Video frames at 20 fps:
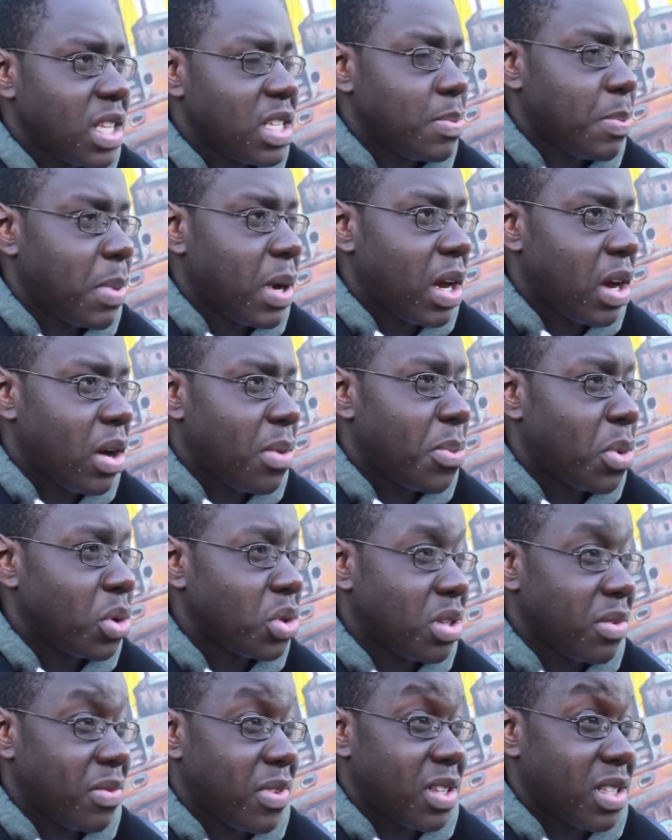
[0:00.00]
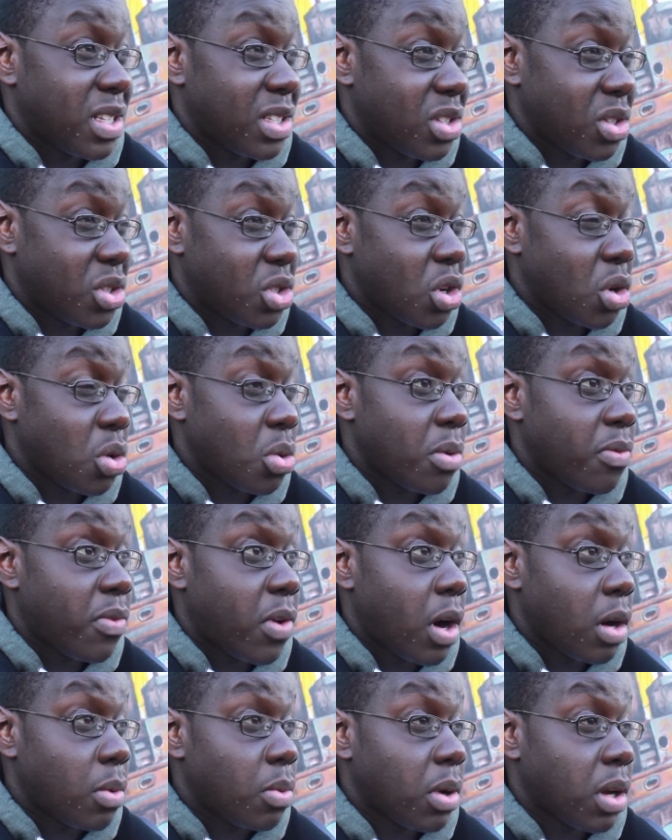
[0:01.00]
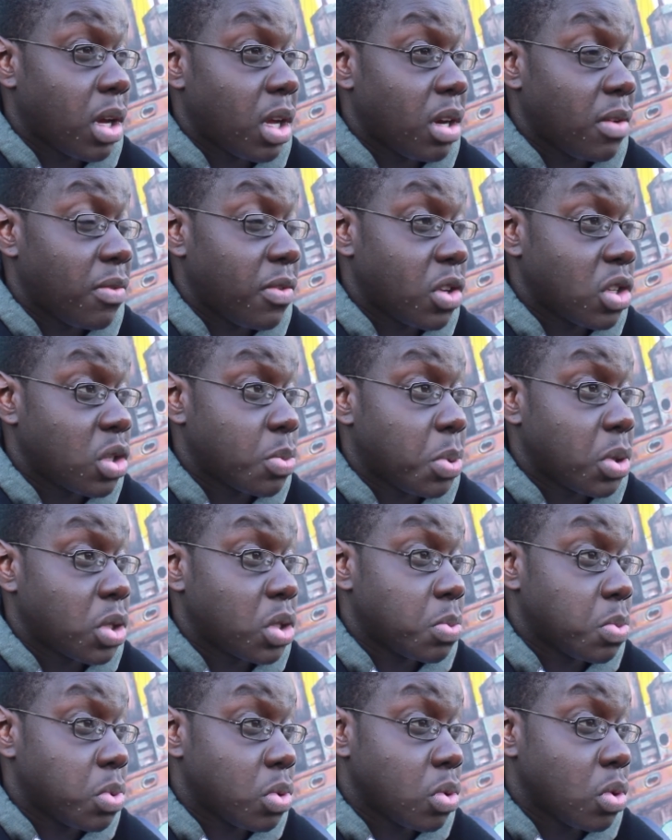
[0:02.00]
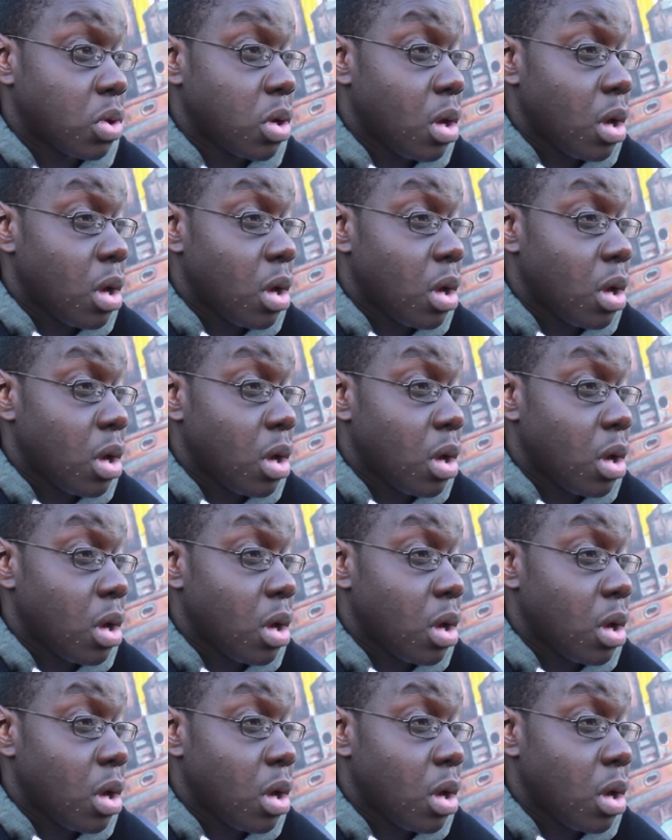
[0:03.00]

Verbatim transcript: inspire, motivate and to show you with hard work anything is possible.